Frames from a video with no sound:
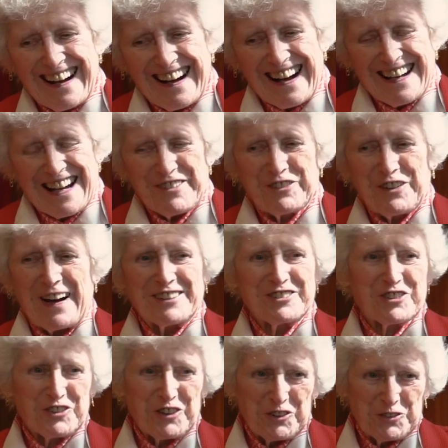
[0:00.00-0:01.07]
I have quite
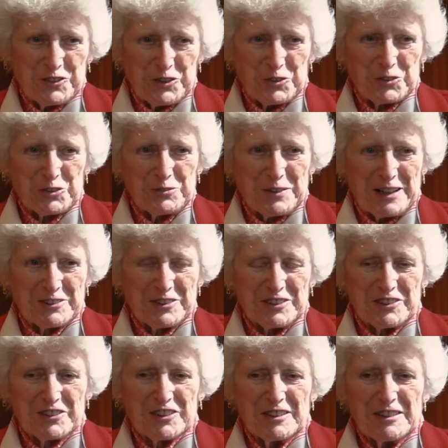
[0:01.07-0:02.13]
strong views about
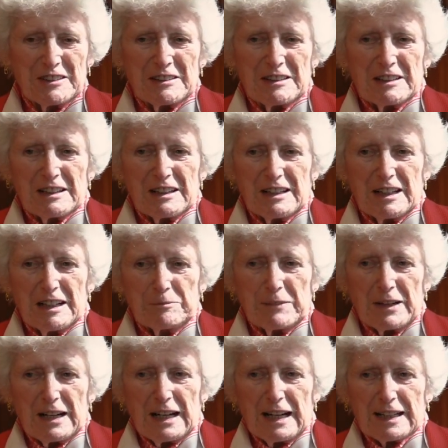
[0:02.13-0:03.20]
it
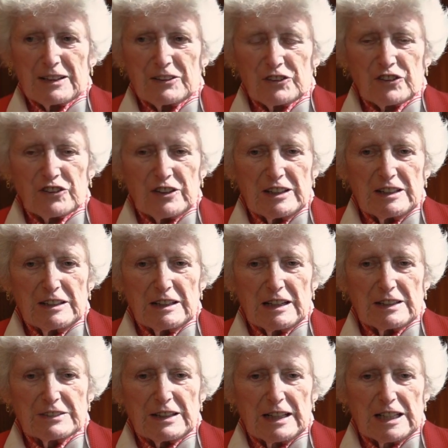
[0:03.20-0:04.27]
um, I can see
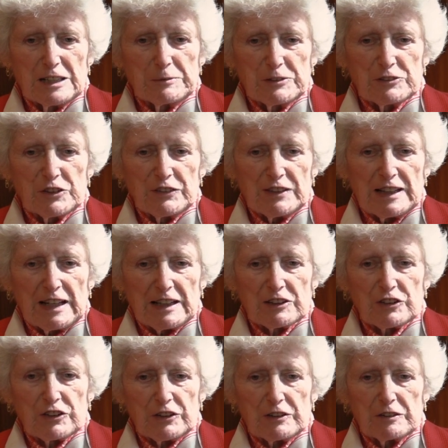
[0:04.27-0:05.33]
an element of
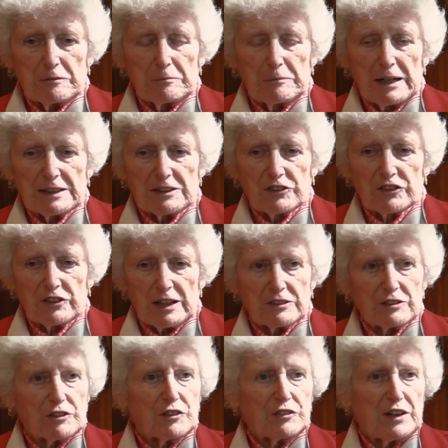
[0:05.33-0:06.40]
election might
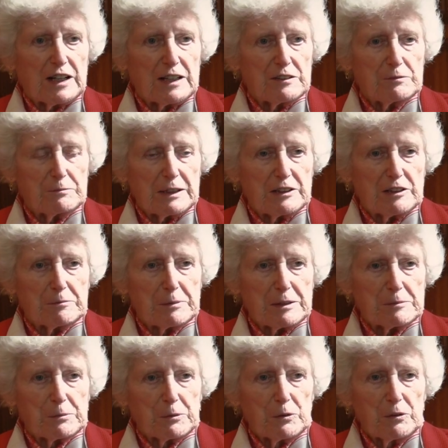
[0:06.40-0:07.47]
satisfy many
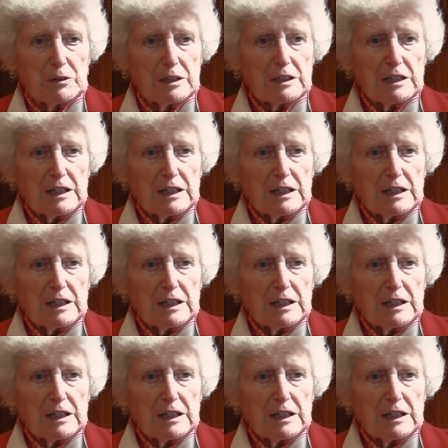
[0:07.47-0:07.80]
people.